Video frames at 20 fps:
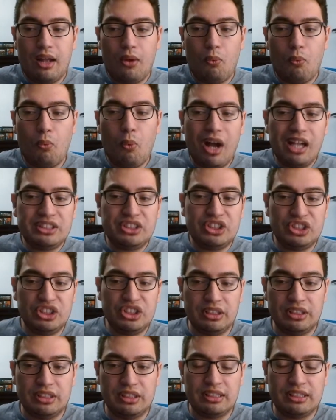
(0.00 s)

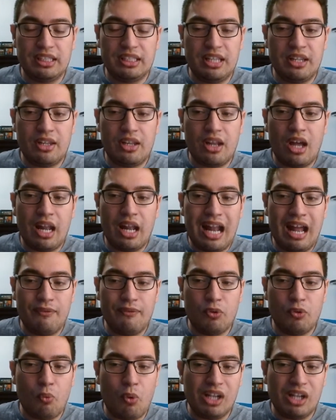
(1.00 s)
watching this and then not
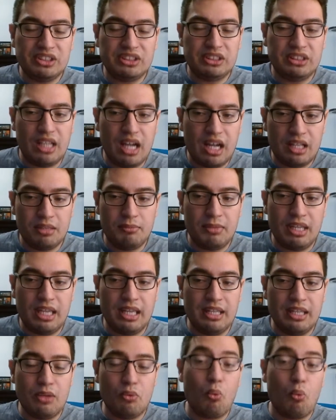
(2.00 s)
having watched the anime
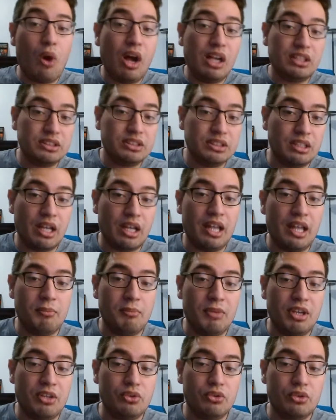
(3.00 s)
and then watching the anime,
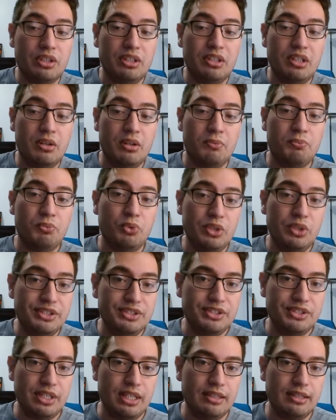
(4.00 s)
you're going to
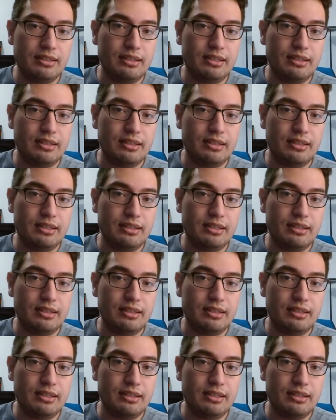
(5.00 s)
appreciate